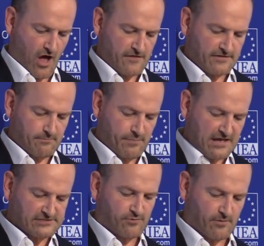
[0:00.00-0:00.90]
I think the
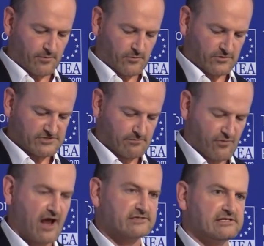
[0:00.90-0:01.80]
biggest problem with the
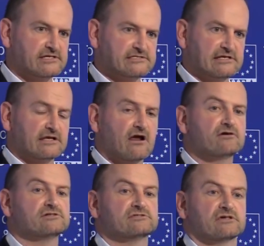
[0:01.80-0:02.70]
term Brexit is it
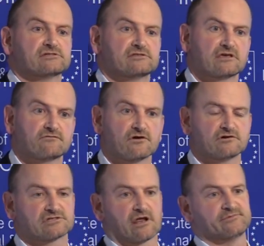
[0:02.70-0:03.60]
encourages us to think of
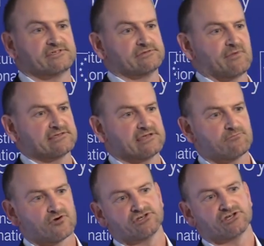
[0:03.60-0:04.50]
Euroscepticism as
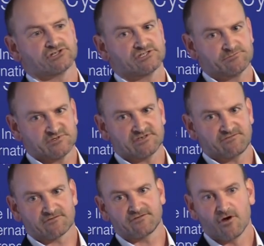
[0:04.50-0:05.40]
a
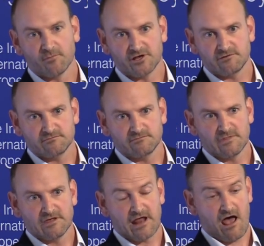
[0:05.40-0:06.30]
British-specific phenomenon.
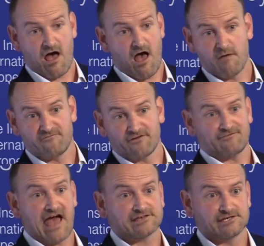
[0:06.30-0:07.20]
Now, I'm very
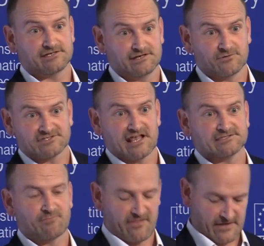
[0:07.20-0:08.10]
flattered in a
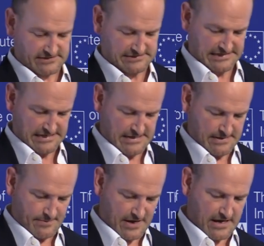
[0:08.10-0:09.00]
sense by this,
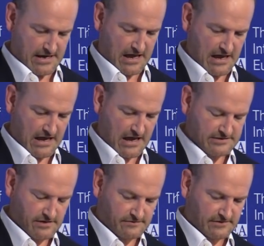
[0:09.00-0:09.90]
but
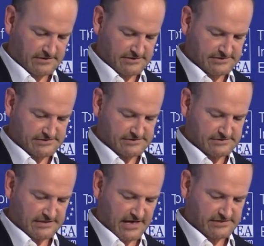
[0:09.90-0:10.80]
I don't think this is
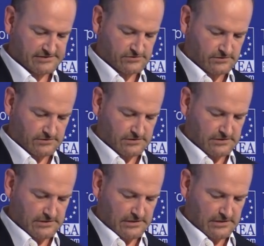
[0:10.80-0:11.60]
the case at all.